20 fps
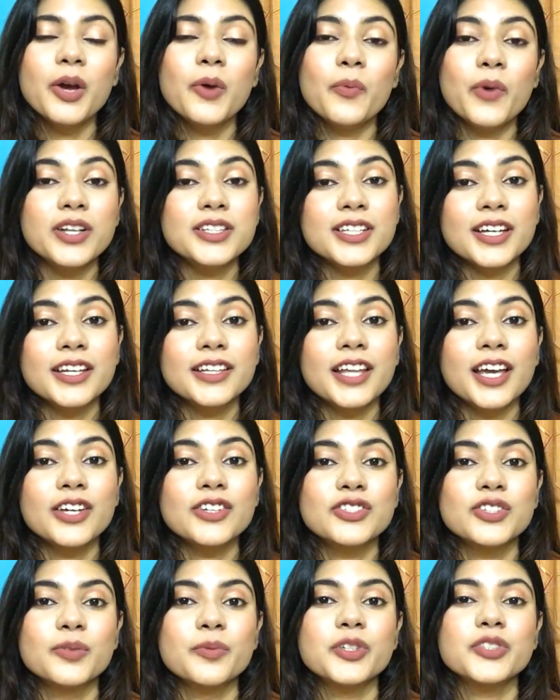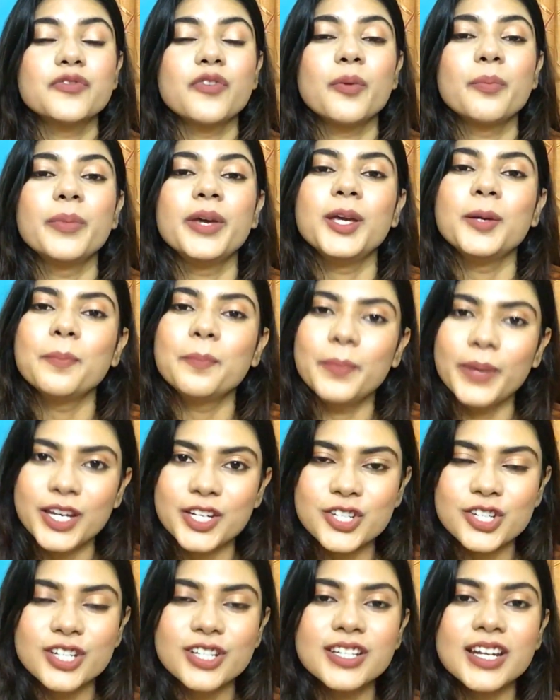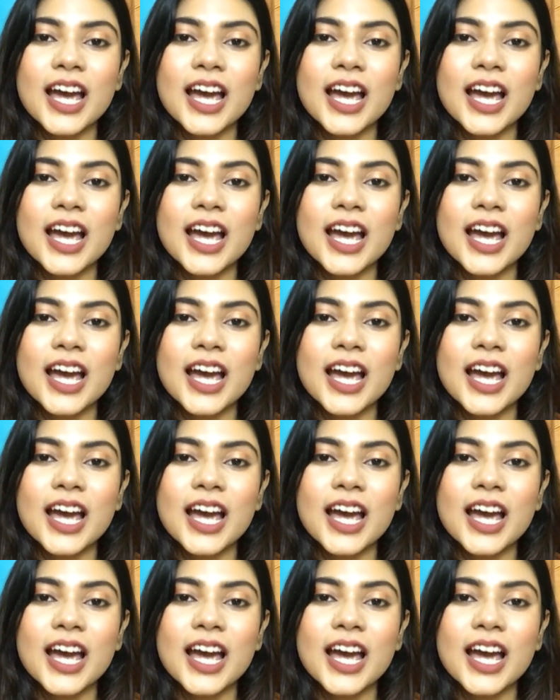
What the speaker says: Once again, thank you so much for being patient.